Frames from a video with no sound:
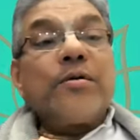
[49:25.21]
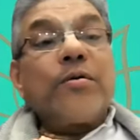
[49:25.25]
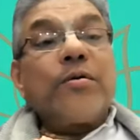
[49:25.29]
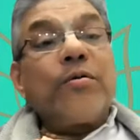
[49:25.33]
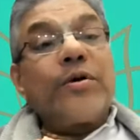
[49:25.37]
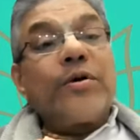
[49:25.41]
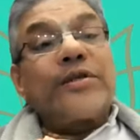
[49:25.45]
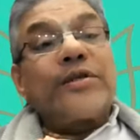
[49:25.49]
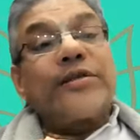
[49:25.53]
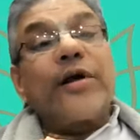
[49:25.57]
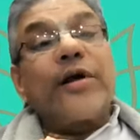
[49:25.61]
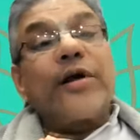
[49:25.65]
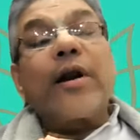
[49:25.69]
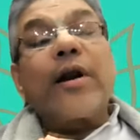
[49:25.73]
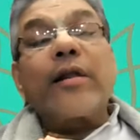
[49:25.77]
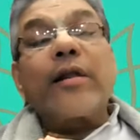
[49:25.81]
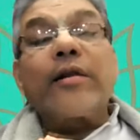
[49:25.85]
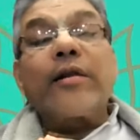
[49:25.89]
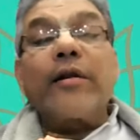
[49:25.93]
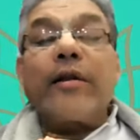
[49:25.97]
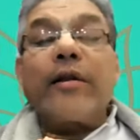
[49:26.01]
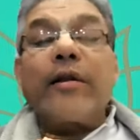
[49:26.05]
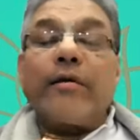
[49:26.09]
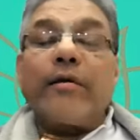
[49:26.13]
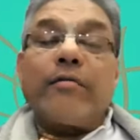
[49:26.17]
who is none
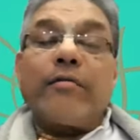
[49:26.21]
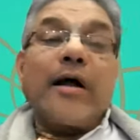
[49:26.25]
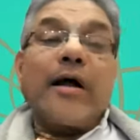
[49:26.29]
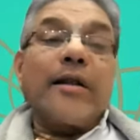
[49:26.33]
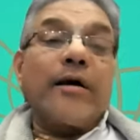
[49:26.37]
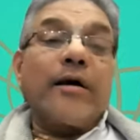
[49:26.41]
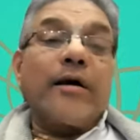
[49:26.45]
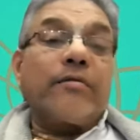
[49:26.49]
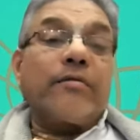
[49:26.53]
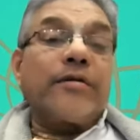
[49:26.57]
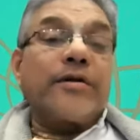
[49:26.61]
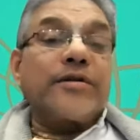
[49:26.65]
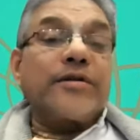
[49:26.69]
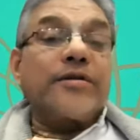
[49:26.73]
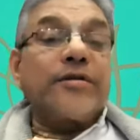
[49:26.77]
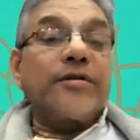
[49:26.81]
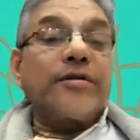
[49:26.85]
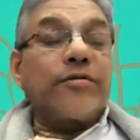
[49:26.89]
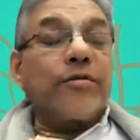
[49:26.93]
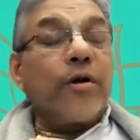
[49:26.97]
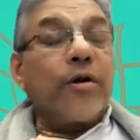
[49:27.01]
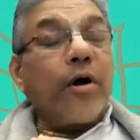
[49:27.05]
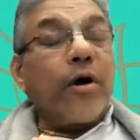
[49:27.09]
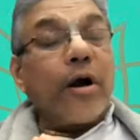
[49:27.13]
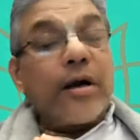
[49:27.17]
other than Radha Krishna,
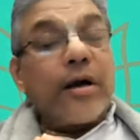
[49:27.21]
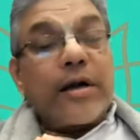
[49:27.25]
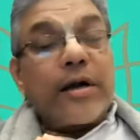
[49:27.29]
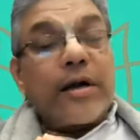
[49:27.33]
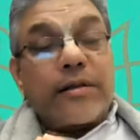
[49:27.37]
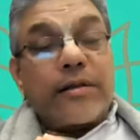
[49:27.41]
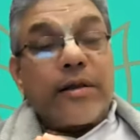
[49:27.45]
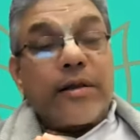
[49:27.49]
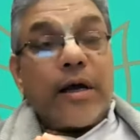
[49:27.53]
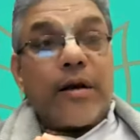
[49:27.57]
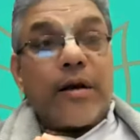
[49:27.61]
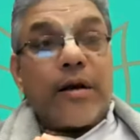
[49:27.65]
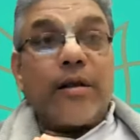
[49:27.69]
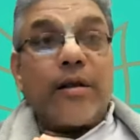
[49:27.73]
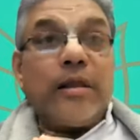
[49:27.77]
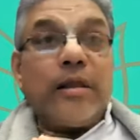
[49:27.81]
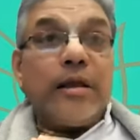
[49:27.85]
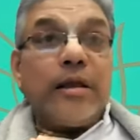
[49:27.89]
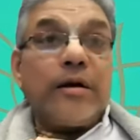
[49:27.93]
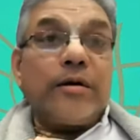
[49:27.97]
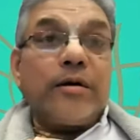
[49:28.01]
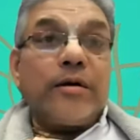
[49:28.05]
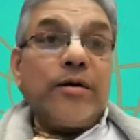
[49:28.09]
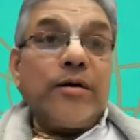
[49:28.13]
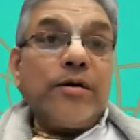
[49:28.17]
to Lord
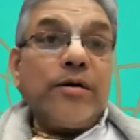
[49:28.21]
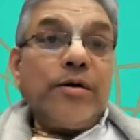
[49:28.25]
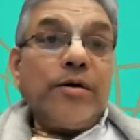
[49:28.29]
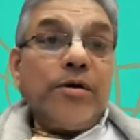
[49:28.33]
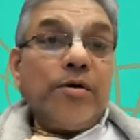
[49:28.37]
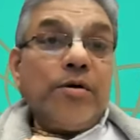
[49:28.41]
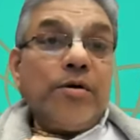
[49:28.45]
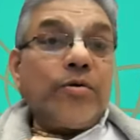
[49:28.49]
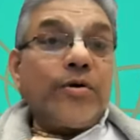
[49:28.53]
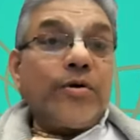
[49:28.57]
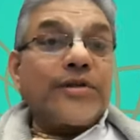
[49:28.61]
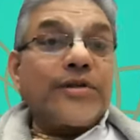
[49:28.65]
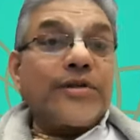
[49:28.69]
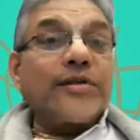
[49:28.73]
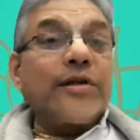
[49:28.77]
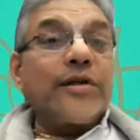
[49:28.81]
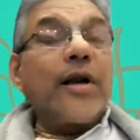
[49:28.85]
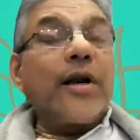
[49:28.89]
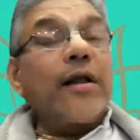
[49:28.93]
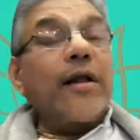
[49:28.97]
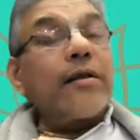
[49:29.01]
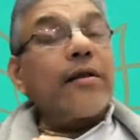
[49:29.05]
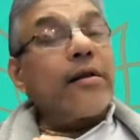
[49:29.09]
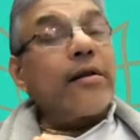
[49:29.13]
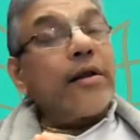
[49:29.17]
Nityananda, who is
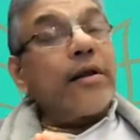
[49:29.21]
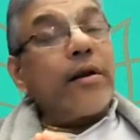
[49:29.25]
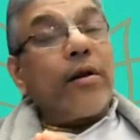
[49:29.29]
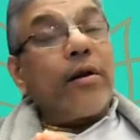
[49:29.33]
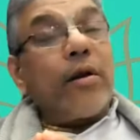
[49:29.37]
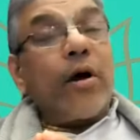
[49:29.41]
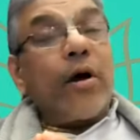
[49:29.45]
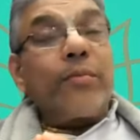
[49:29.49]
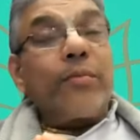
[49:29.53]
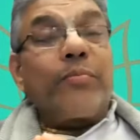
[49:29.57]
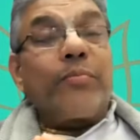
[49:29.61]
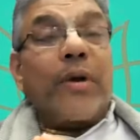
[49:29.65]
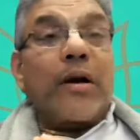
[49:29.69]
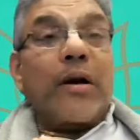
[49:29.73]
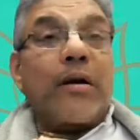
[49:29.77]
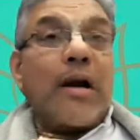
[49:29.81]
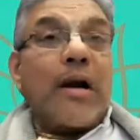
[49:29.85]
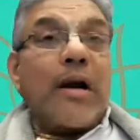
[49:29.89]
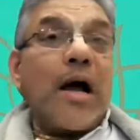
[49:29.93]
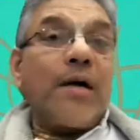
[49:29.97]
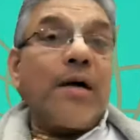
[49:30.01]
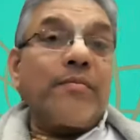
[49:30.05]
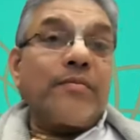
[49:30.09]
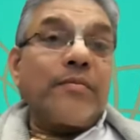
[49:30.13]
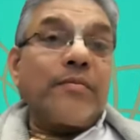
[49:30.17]
none other than Lord
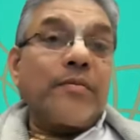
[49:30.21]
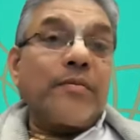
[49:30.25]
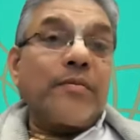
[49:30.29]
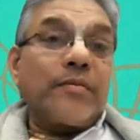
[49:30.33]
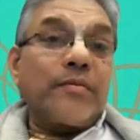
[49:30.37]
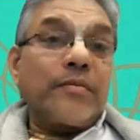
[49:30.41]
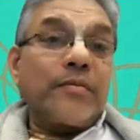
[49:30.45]
Balram,